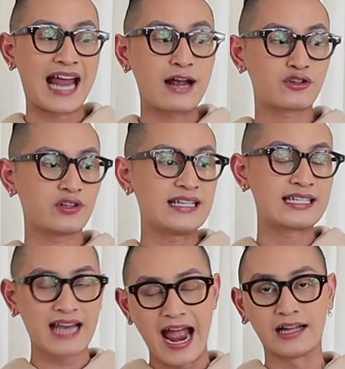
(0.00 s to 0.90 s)
was actually
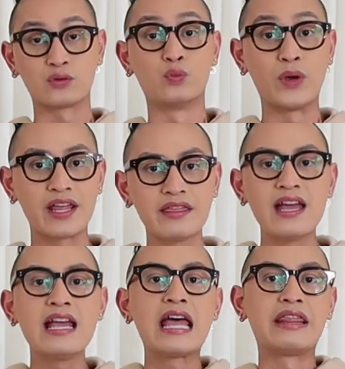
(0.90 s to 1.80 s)
styled with
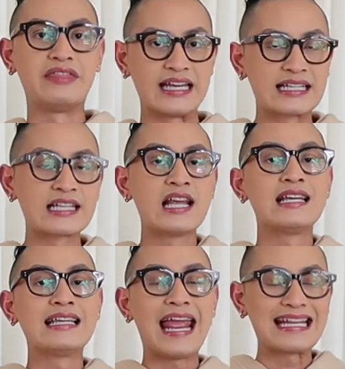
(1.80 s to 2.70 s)
this
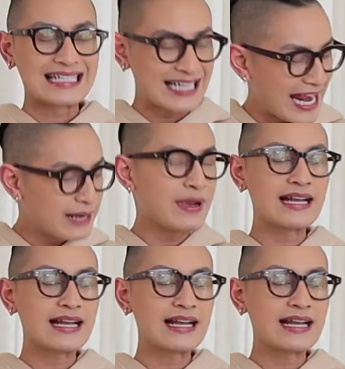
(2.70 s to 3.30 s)
same